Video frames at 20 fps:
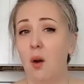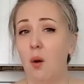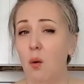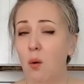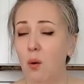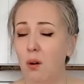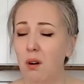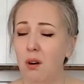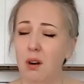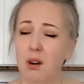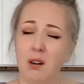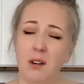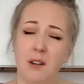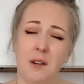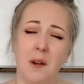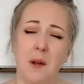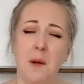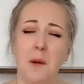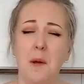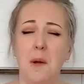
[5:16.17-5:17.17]

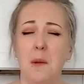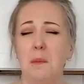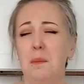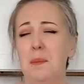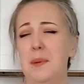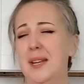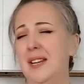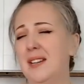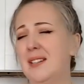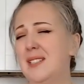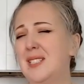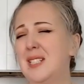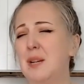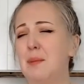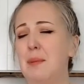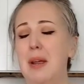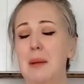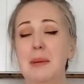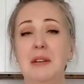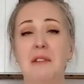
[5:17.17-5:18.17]
or begins
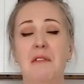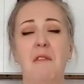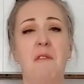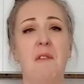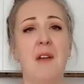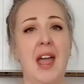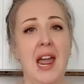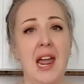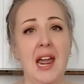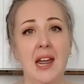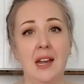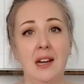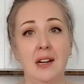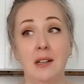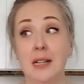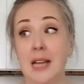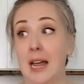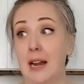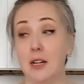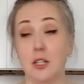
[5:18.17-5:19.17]
to maybe
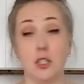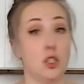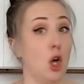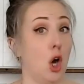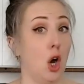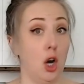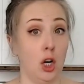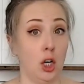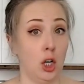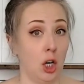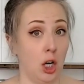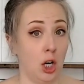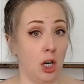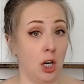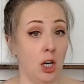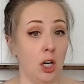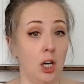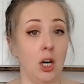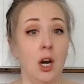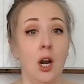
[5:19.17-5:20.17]
fade, get
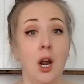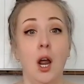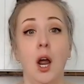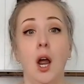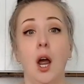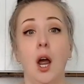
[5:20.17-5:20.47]
darker,